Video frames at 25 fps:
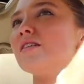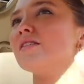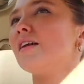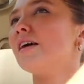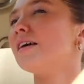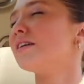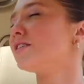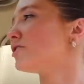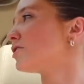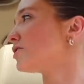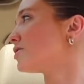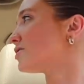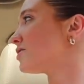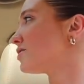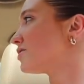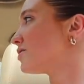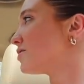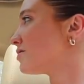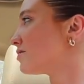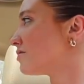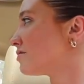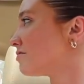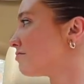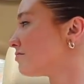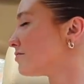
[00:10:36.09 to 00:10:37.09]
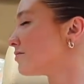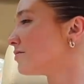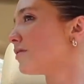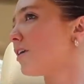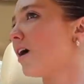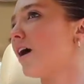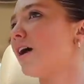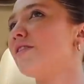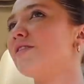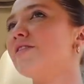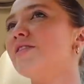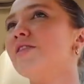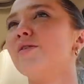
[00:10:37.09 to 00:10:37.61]
Like, just
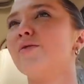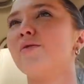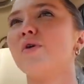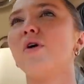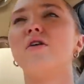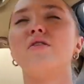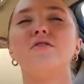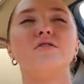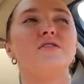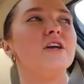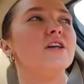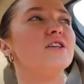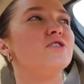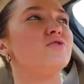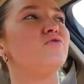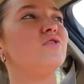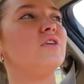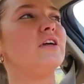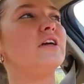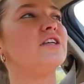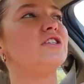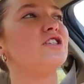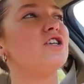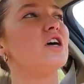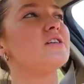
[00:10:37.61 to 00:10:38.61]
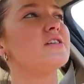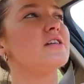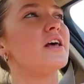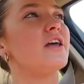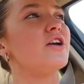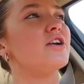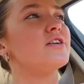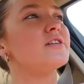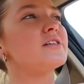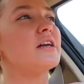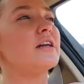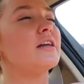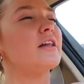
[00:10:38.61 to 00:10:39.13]
not even the roads, it's really just
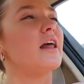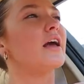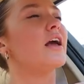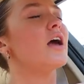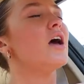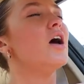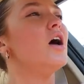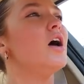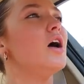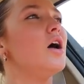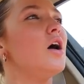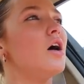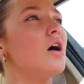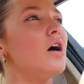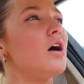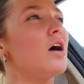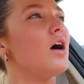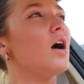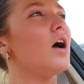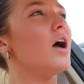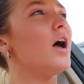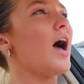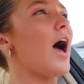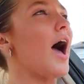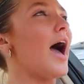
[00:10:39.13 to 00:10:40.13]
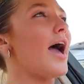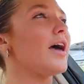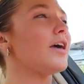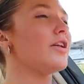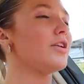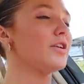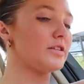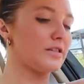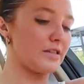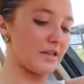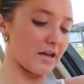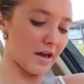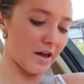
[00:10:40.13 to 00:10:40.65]
Henderson. Like, I
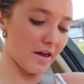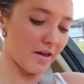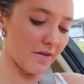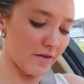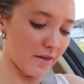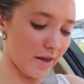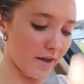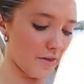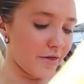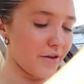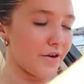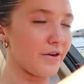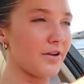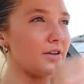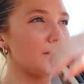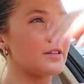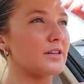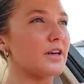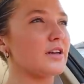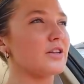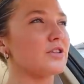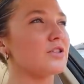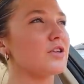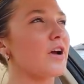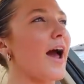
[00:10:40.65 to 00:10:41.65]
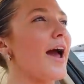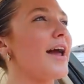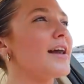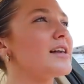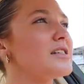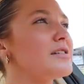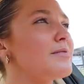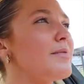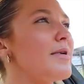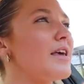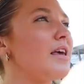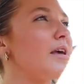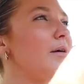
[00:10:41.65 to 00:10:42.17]
understand that they're just like trying
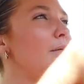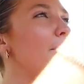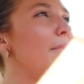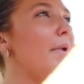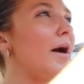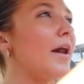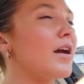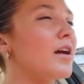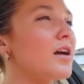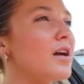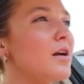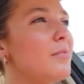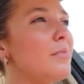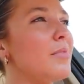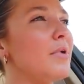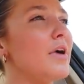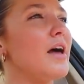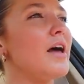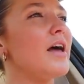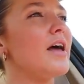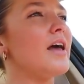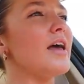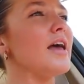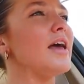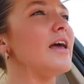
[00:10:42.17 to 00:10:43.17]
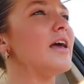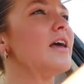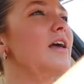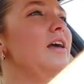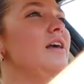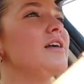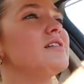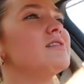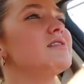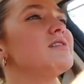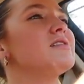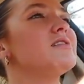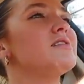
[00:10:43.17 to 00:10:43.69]
to make it better, but it
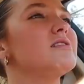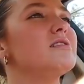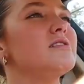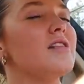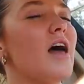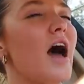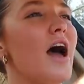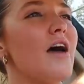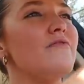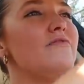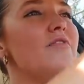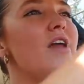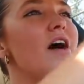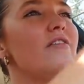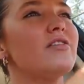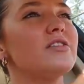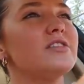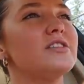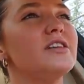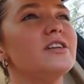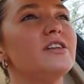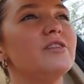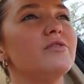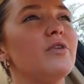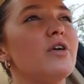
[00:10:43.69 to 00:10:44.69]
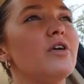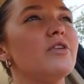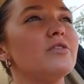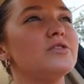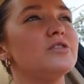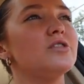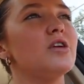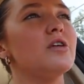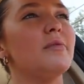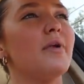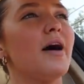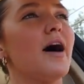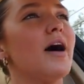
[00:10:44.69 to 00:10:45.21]
is, I've never seen a road
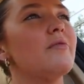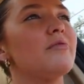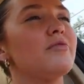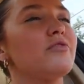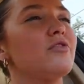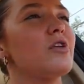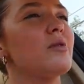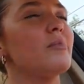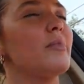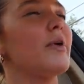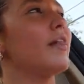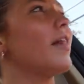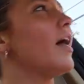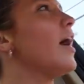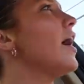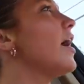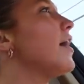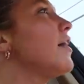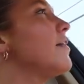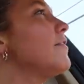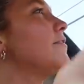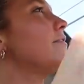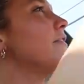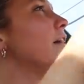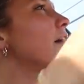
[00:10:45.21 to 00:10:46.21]
so bad before in my life.